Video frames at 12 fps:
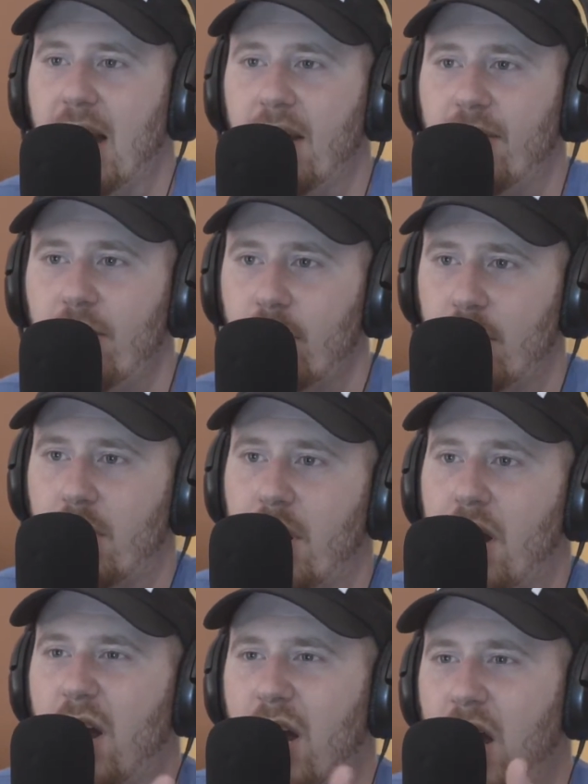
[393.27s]
if you're
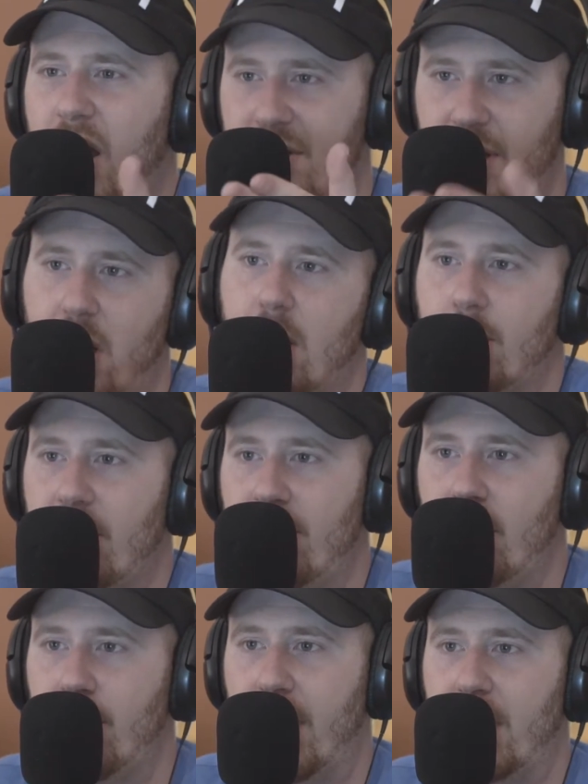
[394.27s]
a terrible
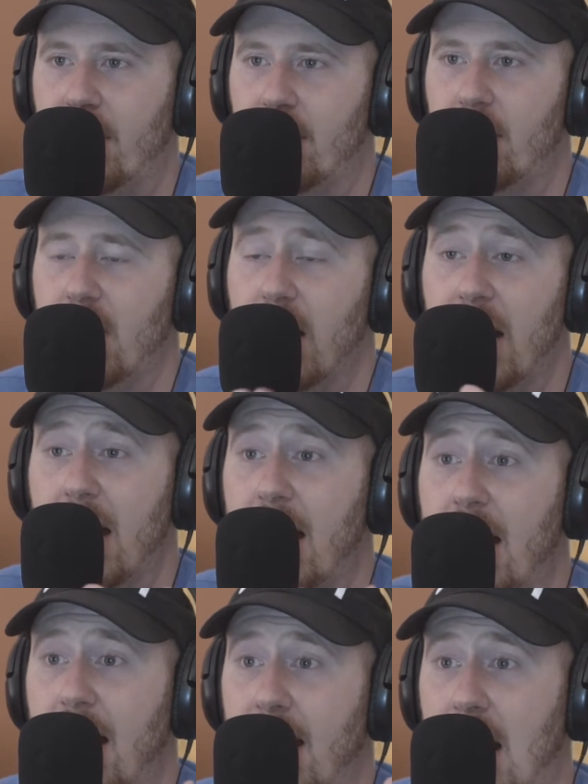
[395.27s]
filmmaker
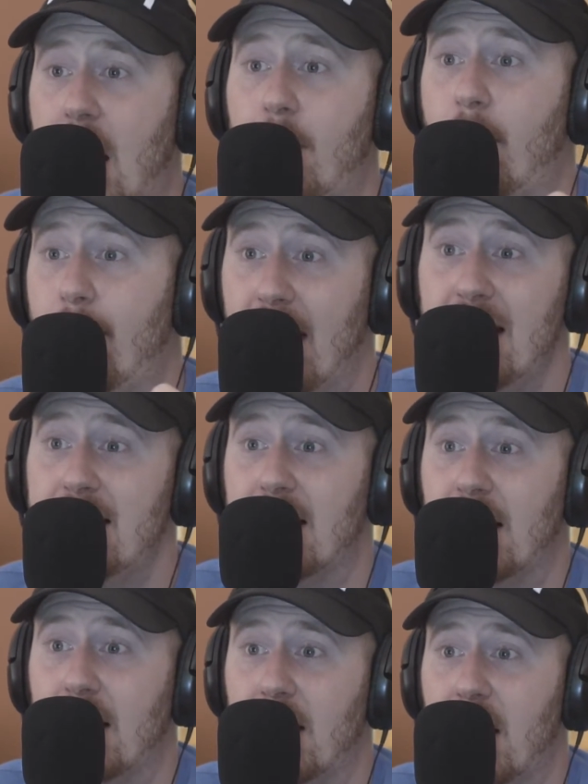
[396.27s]
and I'm
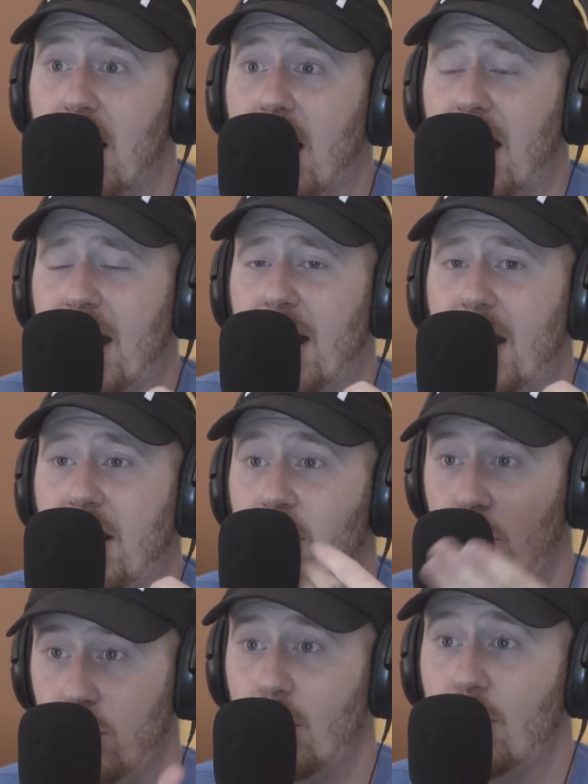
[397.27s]
amazing and
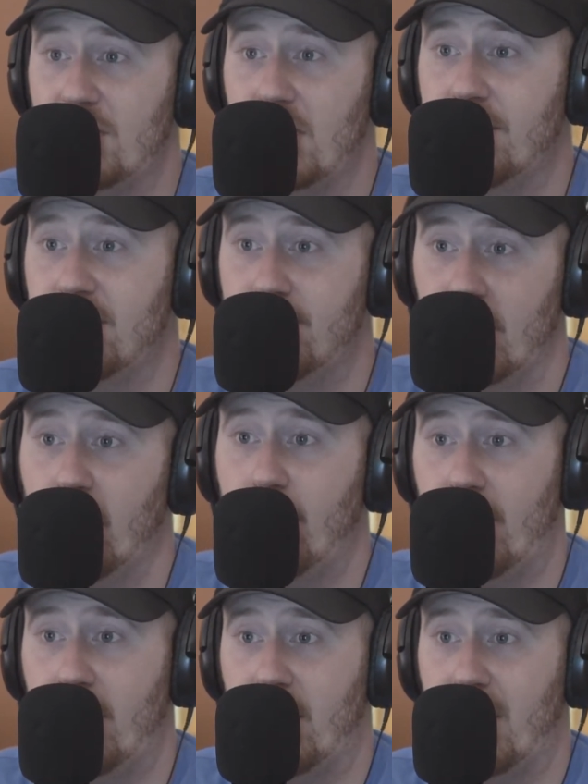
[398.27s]
you know Steven
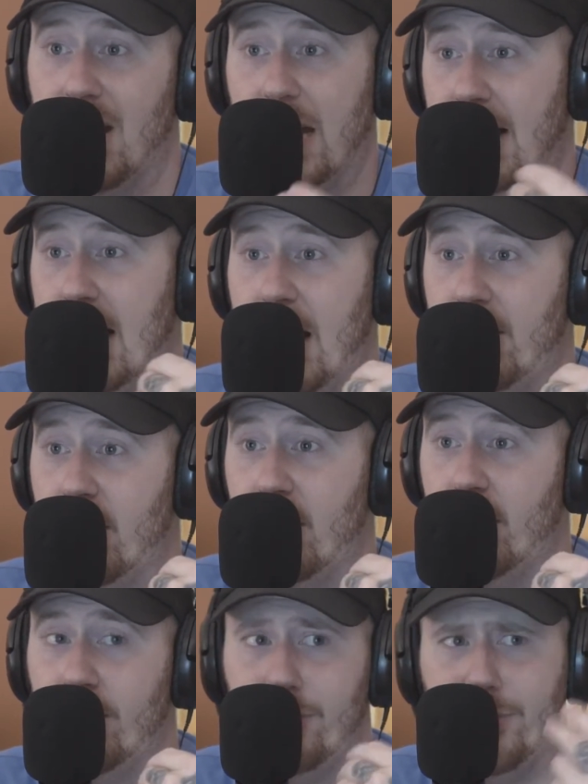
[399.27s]
Spielberg and I
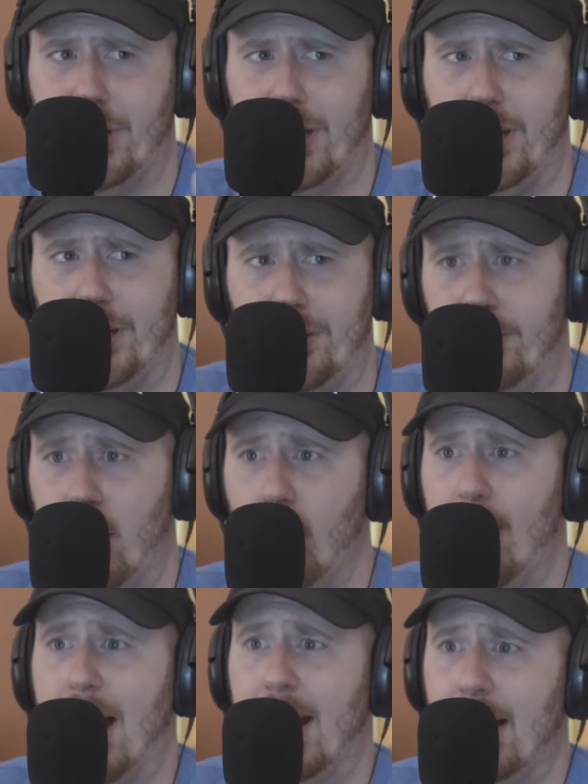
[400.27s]
know right. fucking
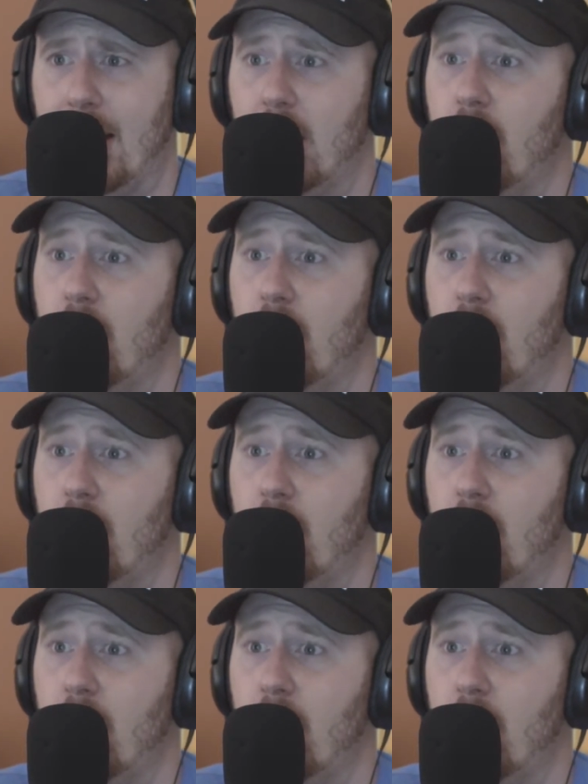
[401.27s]
nobody.